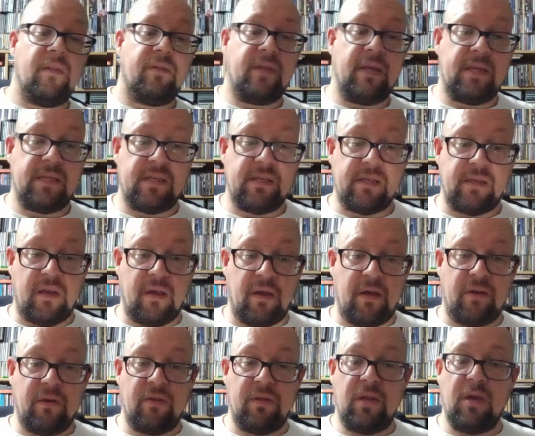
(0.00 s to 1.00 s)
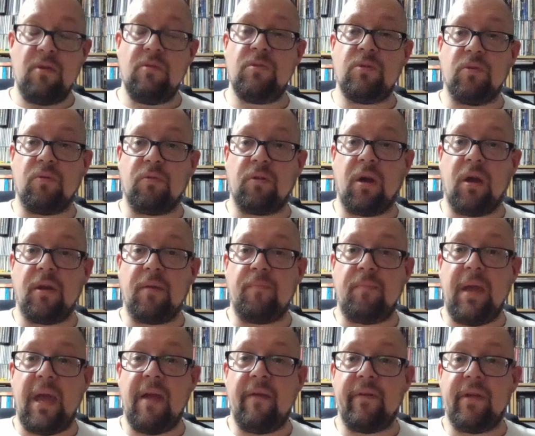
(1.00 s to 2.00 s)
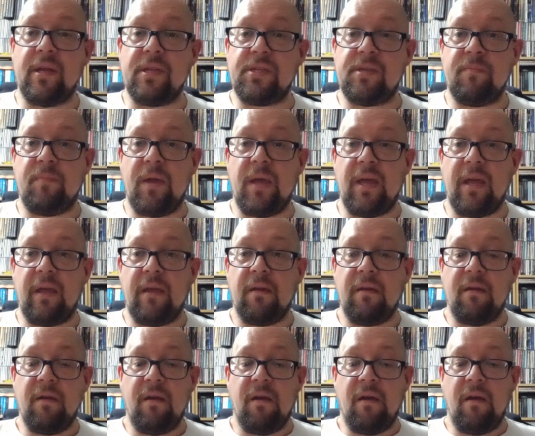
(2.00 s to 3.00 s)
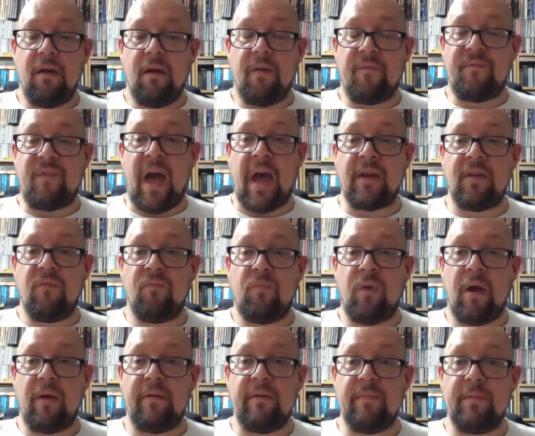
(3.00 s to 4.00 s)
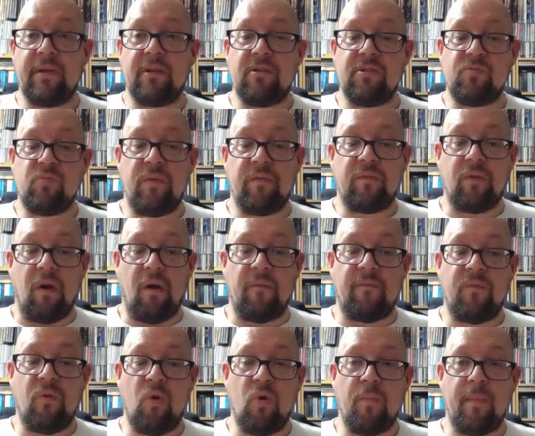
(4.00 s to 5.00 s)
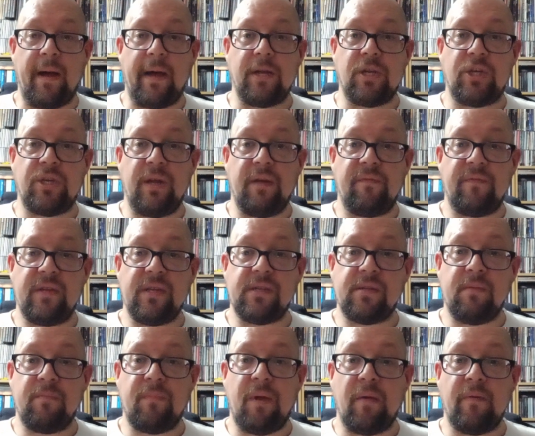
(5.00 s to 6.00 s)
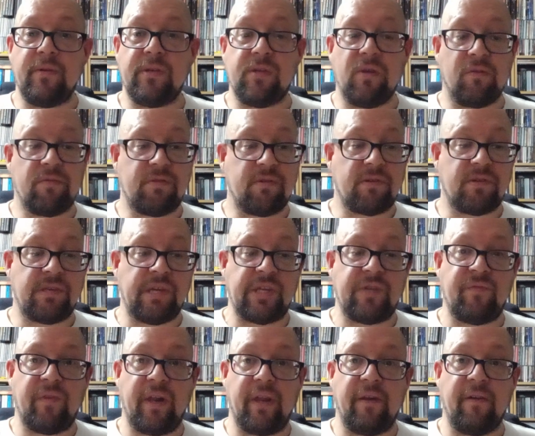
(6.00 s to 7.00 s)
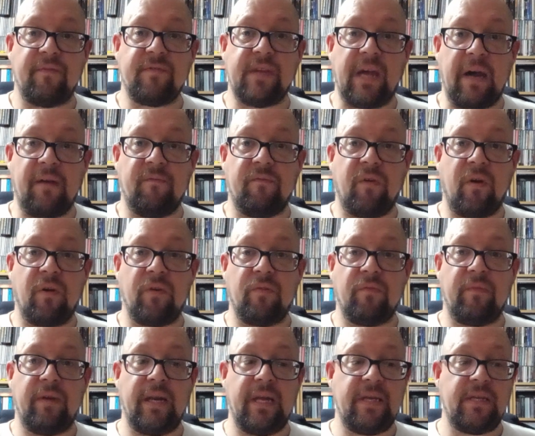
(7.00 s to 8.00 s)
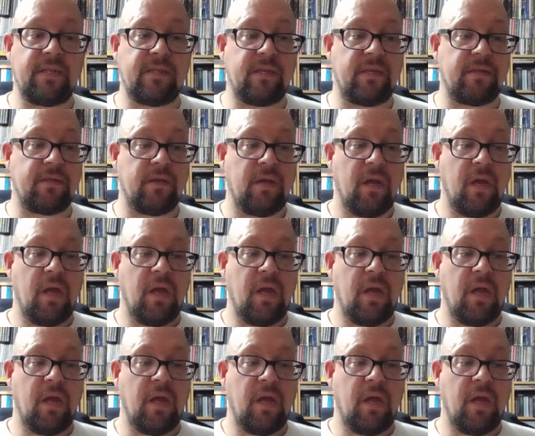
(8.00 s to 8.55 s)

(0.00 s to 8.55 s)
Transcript: This is an unusual kind of period to be a fan of Bowie, because we've got a format shift, is that Bowie's not successful enough to have vinyl releases.